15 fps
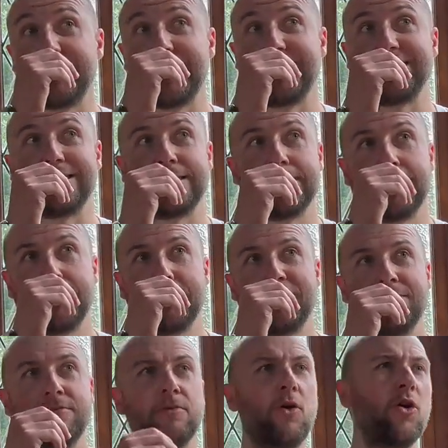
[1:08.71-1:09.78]
It's
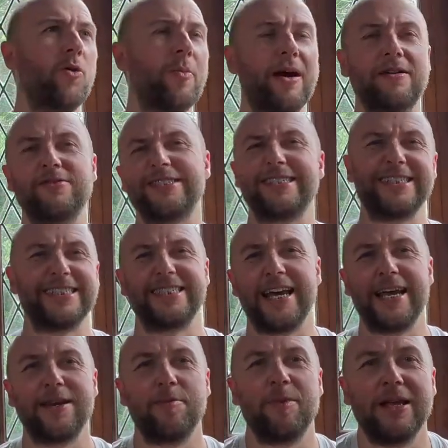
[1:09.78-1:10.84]
all about
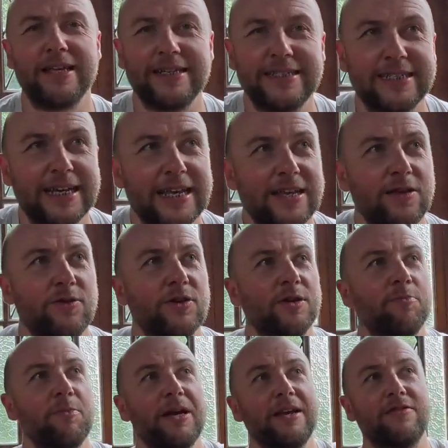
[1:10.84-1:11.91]
sustainability. You can
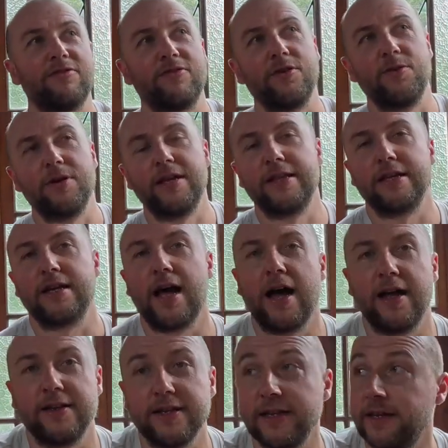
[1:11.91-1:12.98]
pick fruit in the
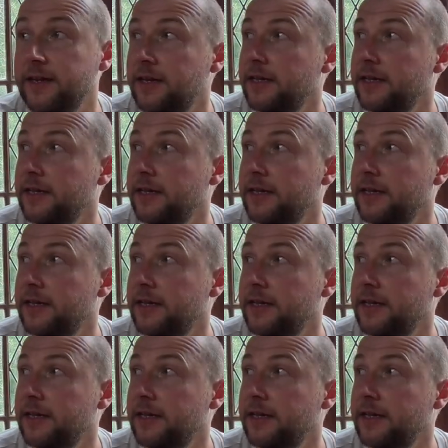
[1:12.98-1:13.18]
garden,